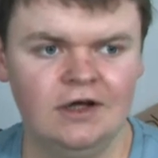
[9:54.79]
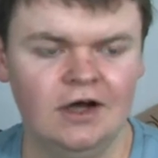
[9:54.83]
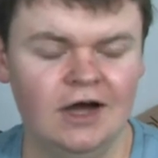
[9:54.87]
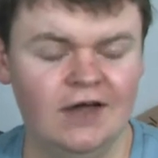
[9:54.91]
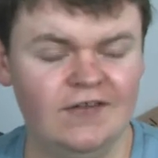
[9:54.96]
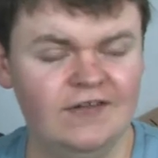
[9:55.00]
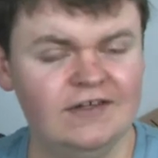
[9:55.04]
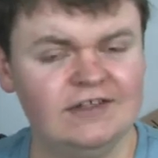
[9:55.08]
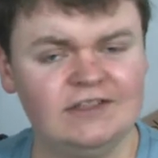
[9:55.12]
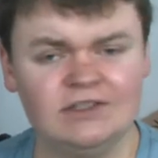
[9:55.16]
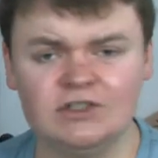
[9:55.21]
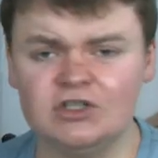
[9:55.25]

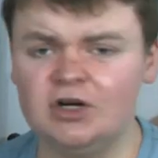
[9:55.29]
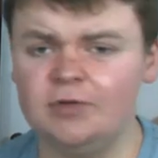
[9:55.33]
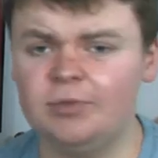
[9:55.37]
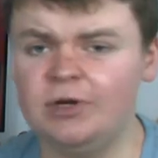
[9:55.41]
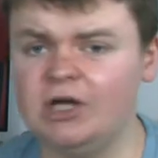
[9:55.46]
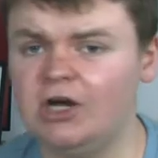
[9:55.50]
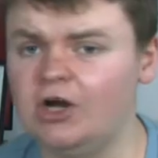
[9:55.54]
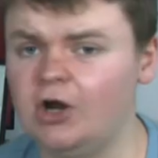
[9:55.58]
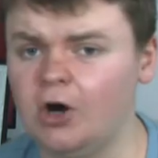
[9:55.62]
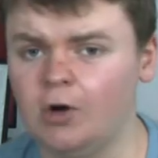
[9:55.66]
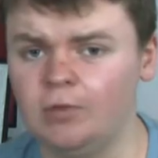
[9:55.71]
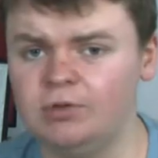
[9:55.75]
and this is going to
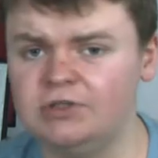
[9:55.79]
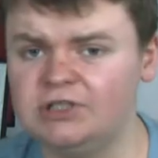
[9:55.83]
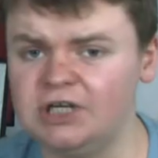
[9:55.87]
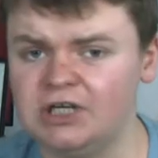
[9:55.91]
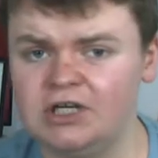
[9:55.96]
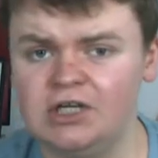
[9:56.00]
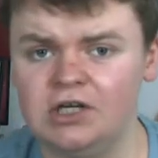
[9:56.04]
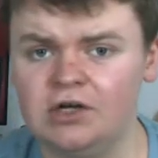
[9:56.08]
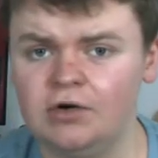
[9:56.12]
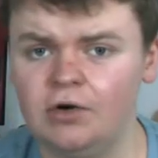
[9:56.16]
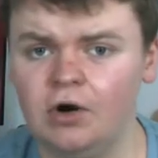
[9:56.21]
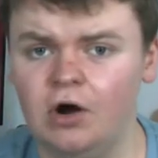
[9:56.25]
be in no
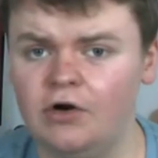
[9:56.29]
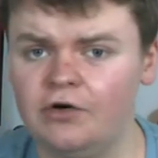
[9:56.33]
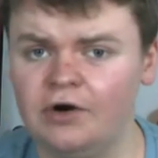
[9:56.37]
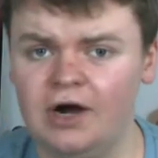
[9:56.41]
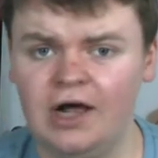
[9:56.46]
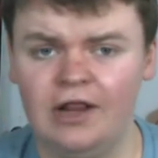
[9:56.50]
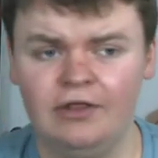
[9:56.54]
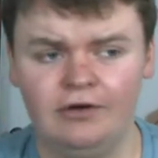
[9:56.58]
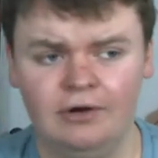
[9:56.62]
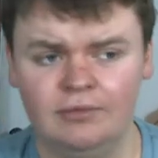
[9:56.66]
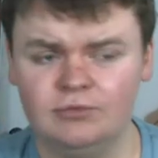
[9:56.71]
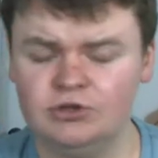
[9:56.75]
particular order
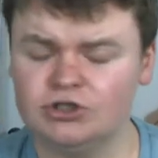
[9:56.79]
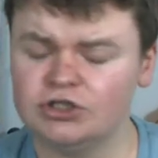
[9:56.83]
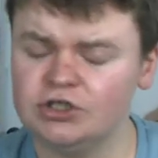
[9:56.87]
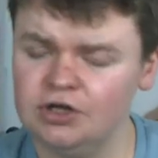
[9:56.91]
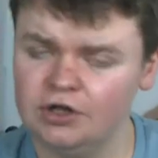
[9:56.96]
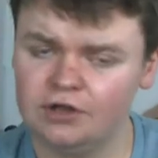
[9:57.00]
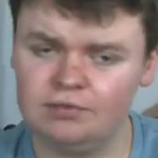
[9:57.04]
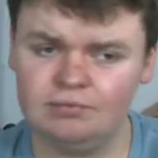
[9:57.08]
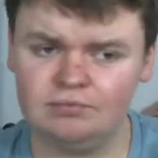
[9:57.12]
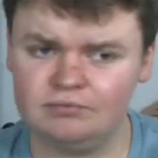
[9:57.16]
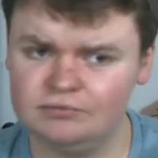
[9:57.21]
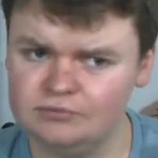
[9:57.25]
either, I'm just
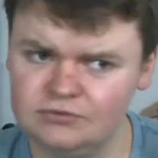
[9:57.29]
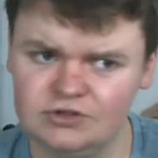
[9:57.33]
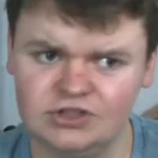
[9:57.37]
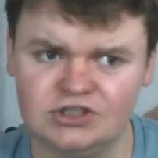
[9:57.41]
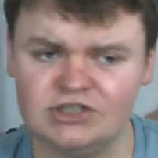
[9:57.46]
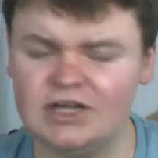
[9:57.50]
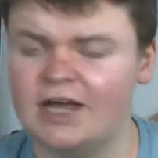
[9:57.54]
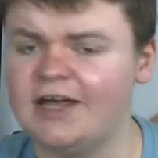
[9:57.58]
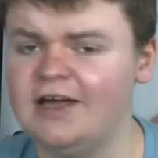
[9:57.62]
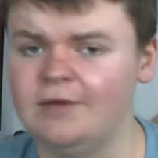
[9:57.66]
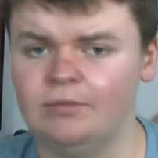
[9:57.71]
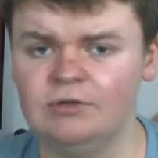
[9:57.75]
going to
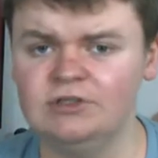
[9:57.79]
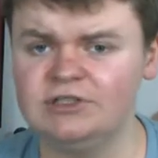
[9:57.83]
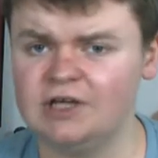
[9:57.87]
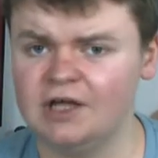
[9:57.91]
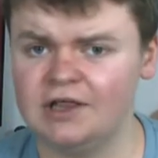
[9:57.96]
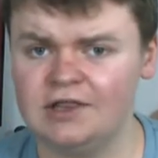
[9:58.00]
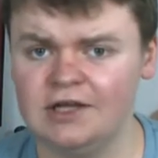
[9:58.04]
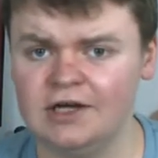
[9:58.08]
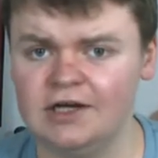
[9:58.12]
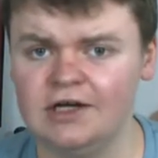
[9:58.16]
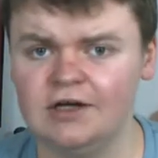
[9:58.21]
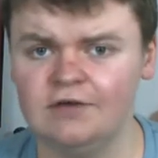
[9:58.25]
say them as
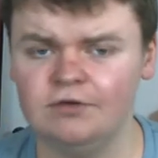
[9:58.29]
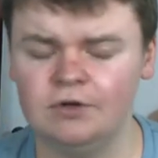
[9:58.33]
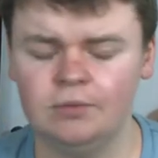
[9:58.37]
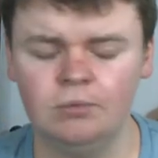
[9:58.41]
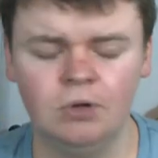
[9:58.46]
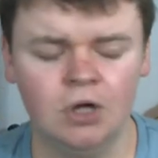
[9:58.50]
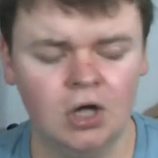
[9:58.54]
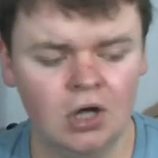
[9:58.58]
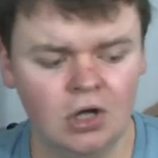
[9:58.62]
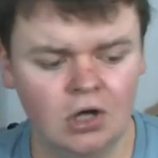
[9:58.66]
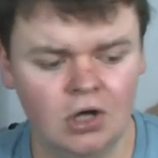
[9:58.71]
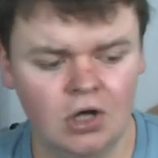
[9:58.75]
I think of them.